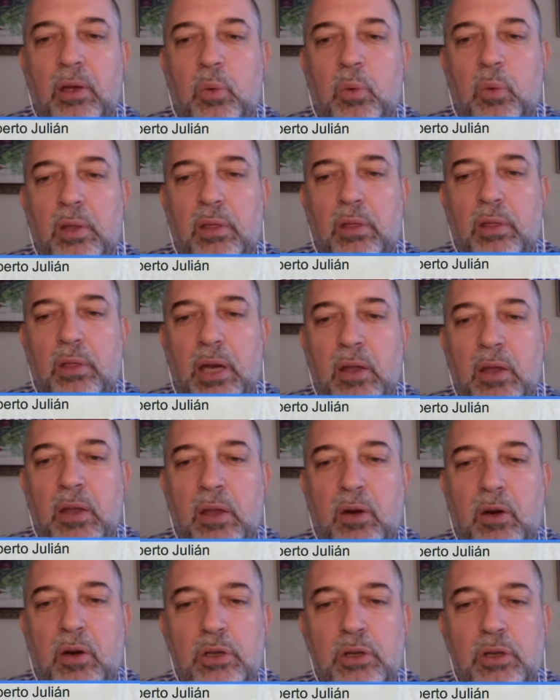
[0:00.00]
another
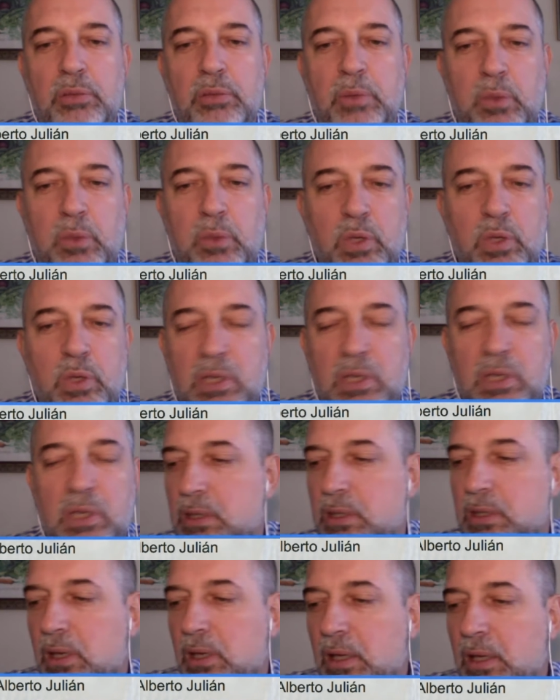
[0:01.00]
course, which is
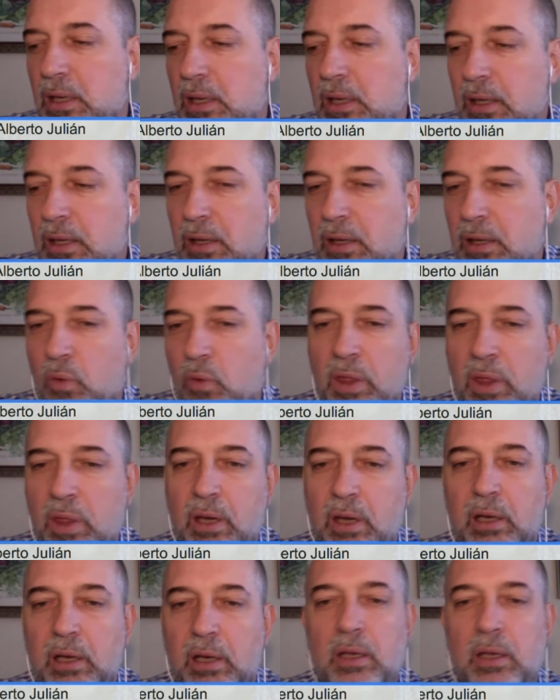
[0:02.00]

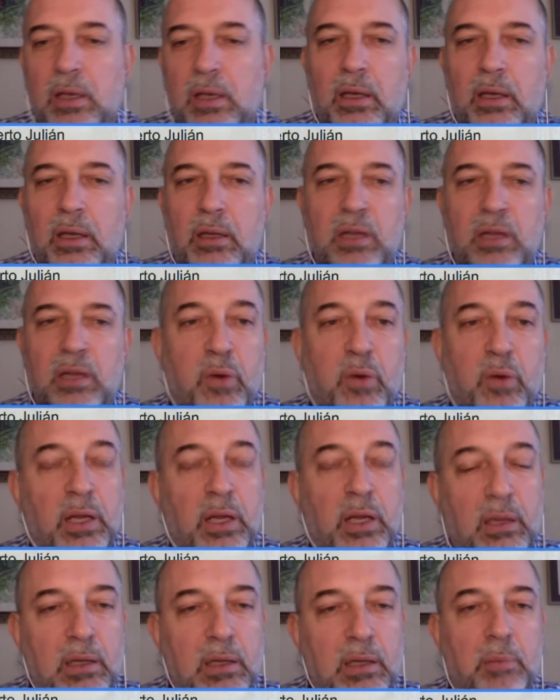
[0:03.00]
radically different,
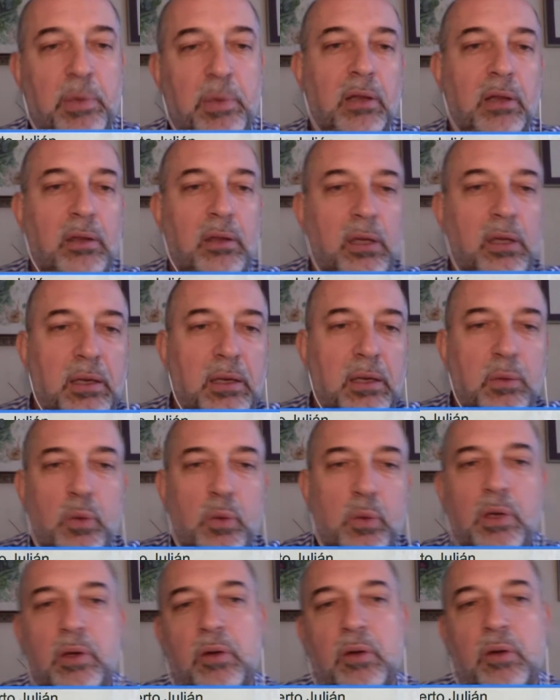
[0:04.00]
apparently,
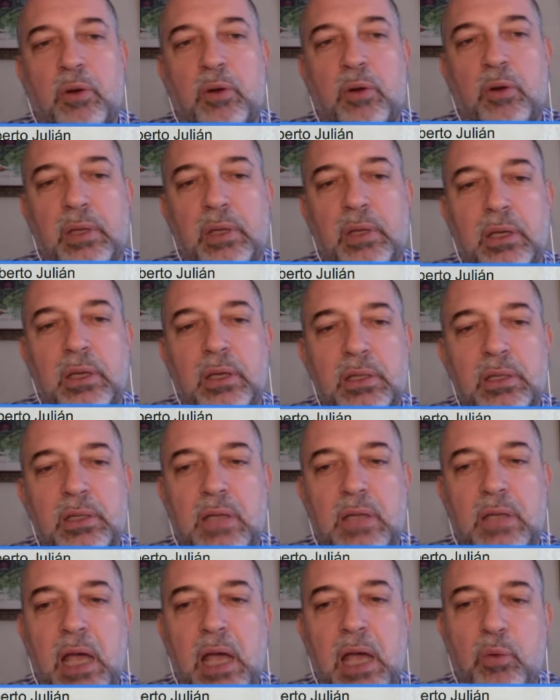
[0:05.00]
from the style,
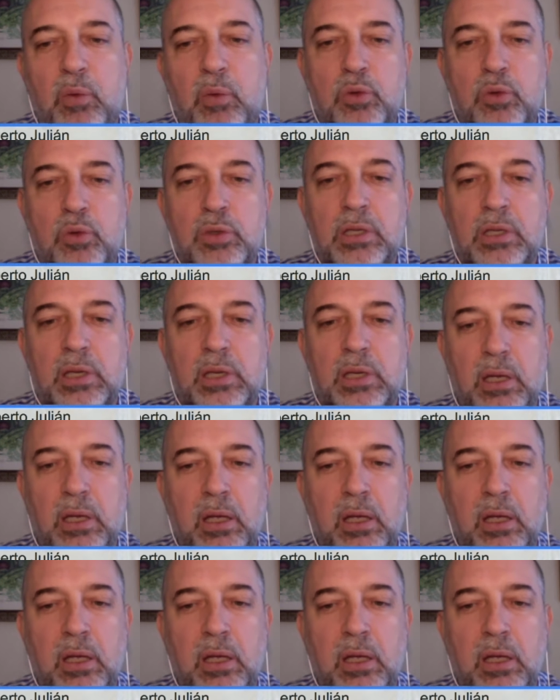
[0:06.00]
which was the